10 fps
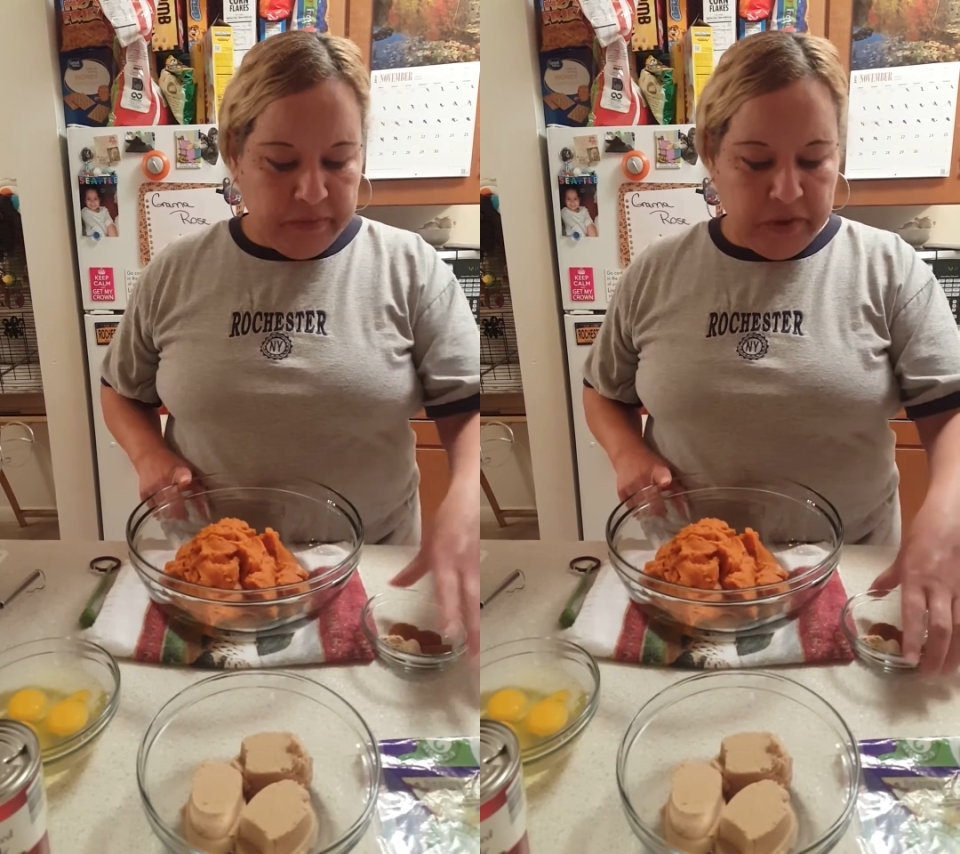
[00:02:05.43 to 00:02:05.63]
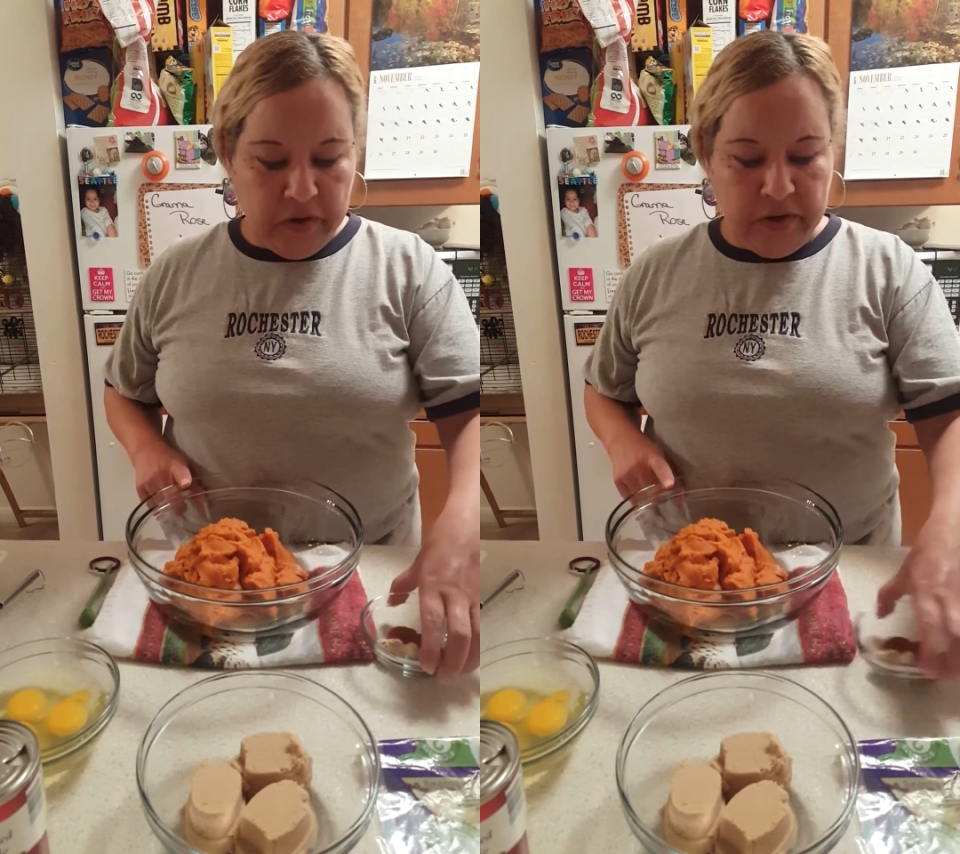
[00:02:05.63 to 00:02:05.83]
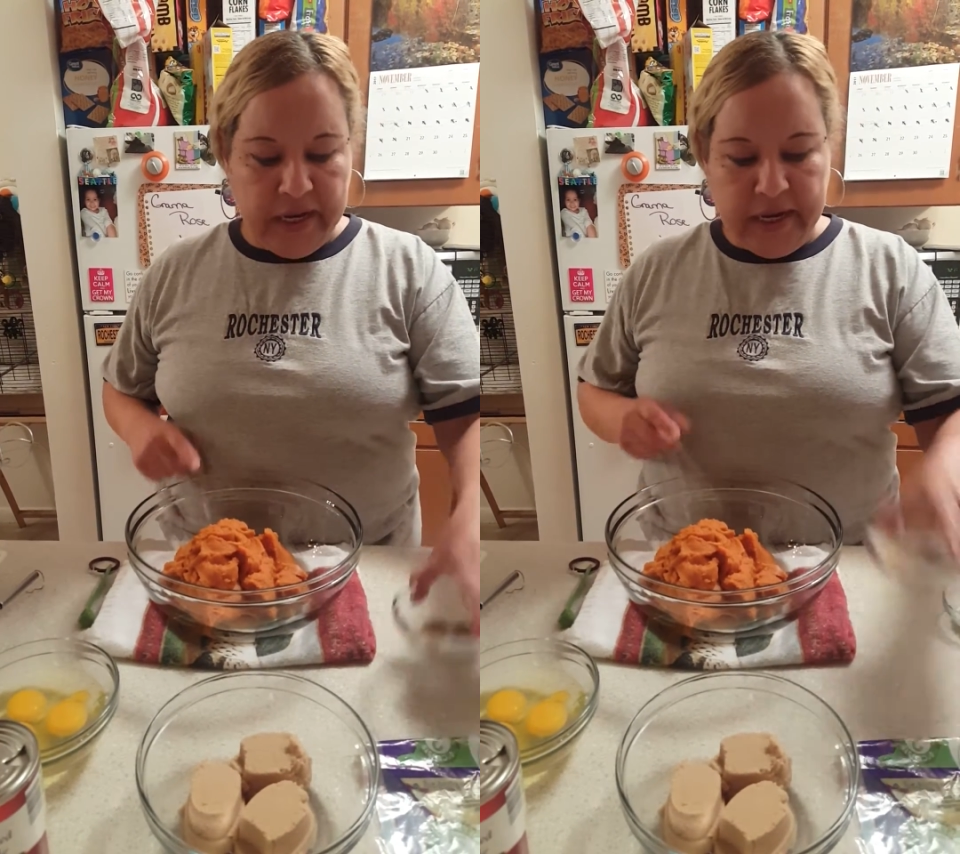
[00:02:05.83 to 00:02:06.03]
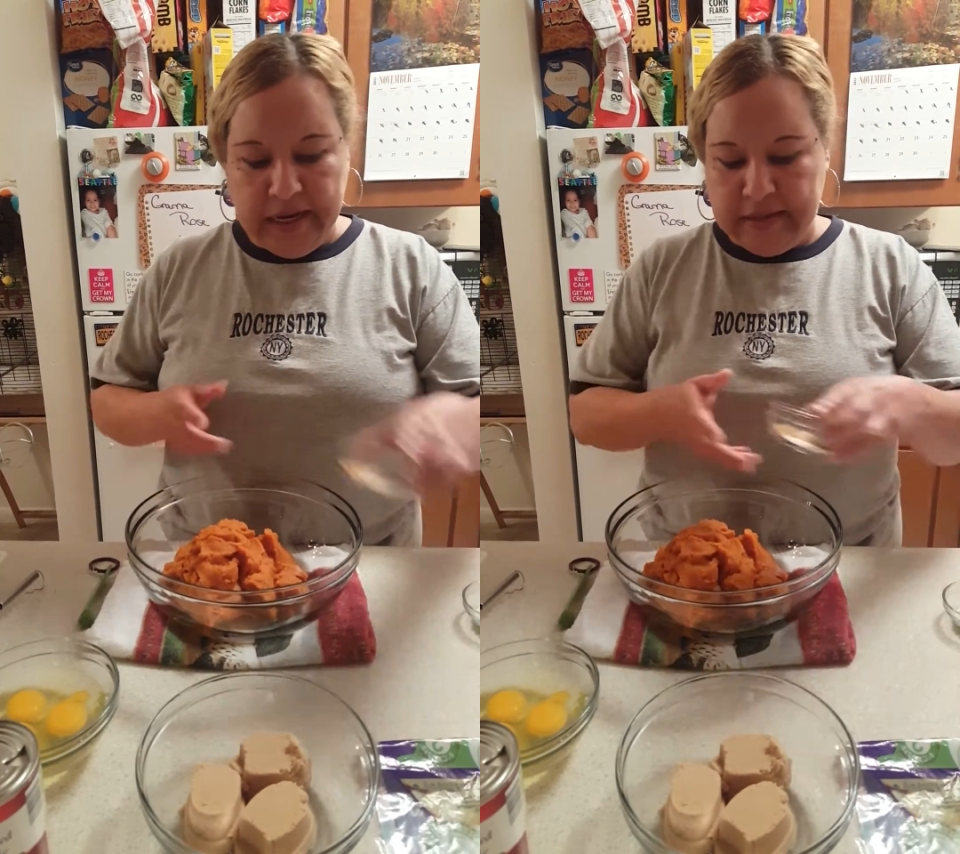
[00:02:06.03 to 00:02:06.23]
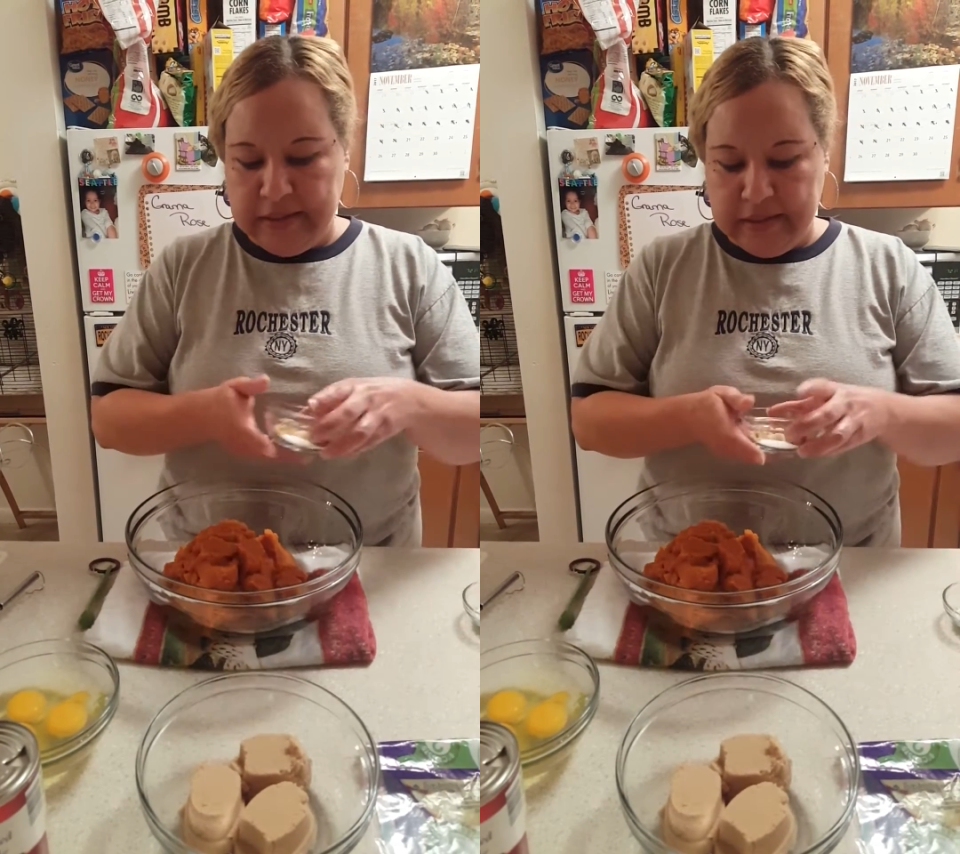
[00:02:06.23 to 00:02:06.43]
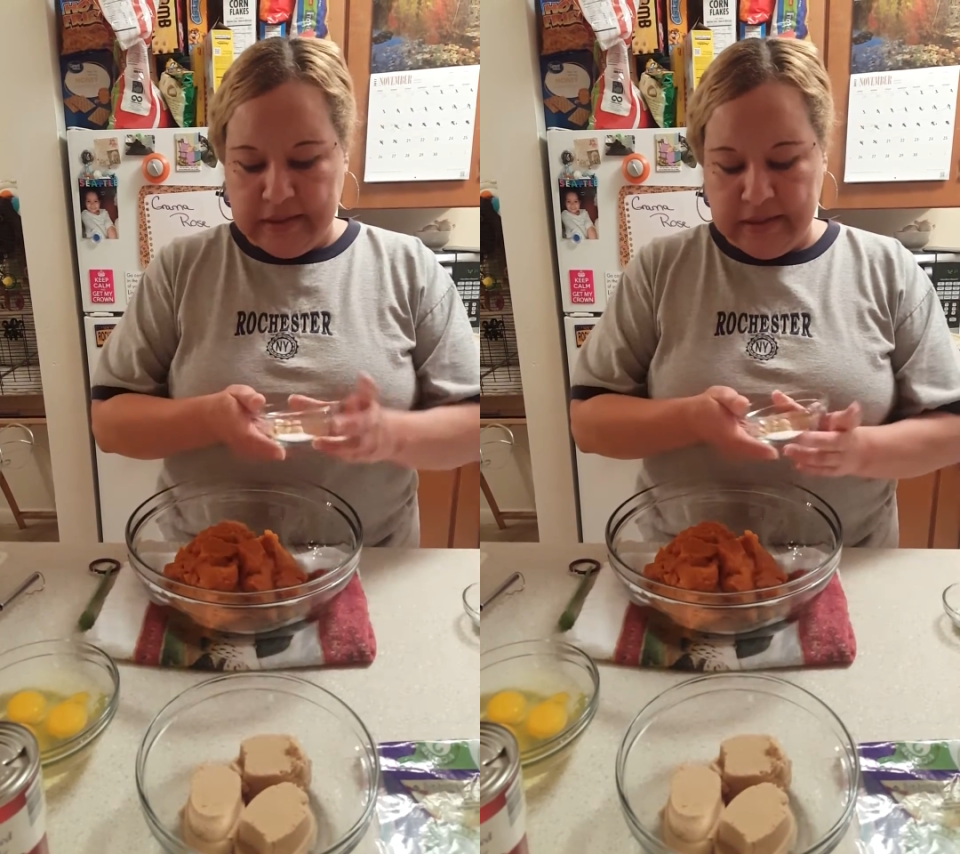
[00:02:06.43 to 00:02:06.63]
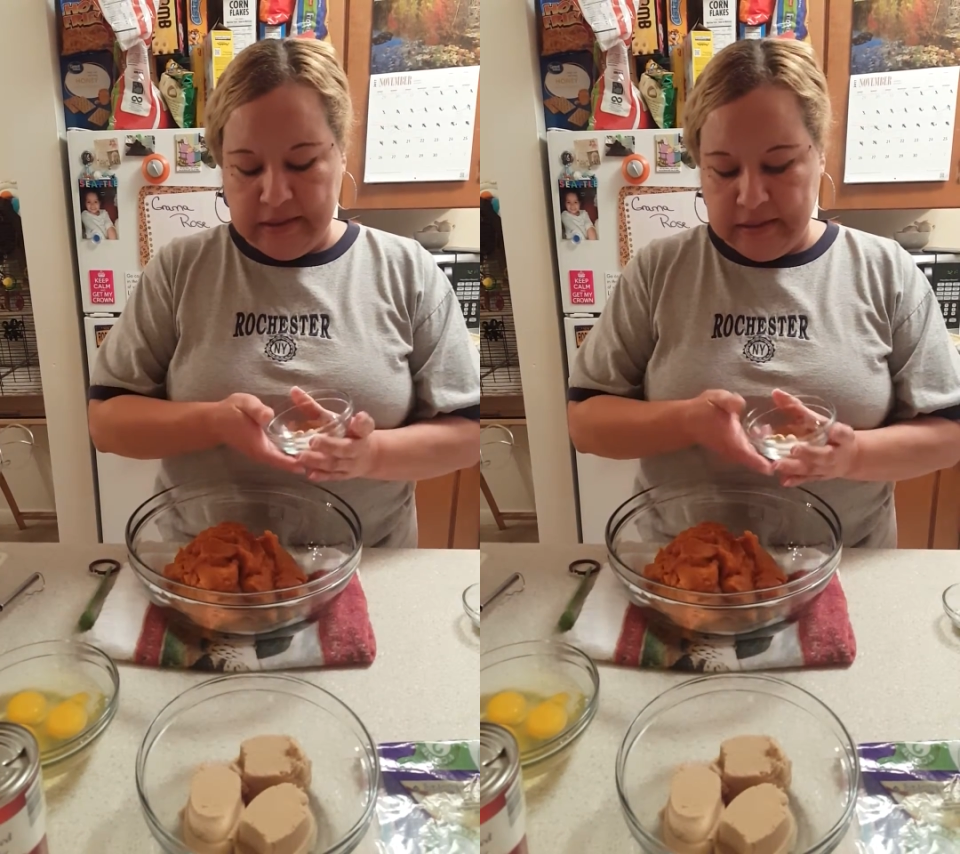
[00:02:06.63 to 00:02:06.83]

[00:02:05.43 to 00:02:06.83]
We're going to add the